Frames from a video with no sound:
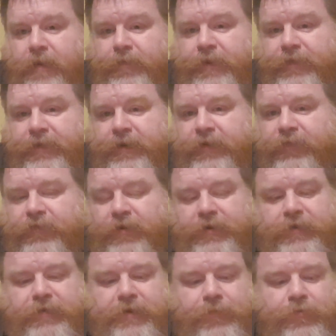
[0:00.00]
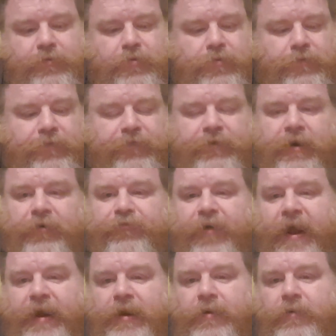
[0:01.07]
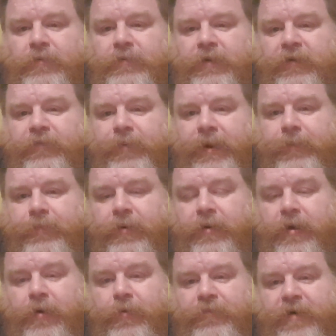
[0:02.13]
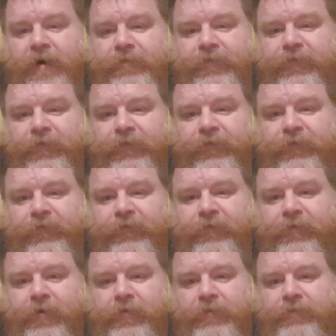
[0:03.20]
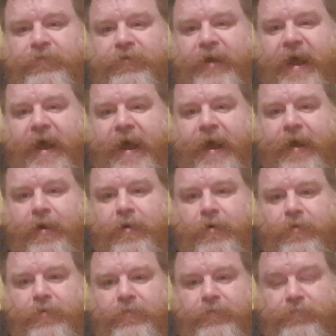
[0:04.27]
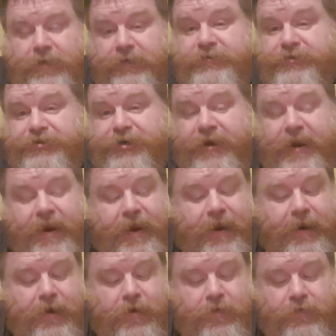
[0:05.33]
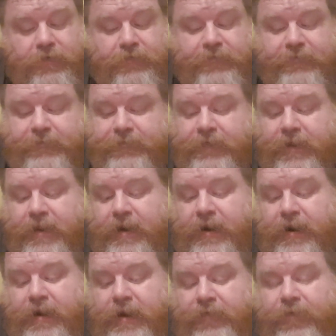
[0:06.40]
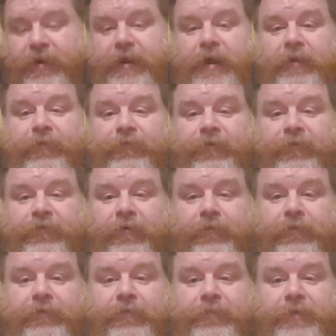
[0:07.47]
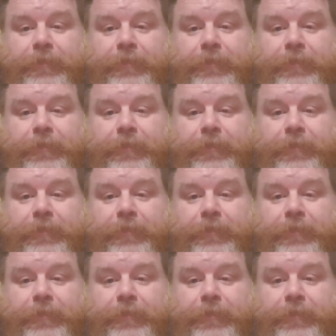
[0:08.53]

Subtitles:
that they decided they were going to start dragging these people out of offices, out of the GA, that's GA, out of everything else that suffered from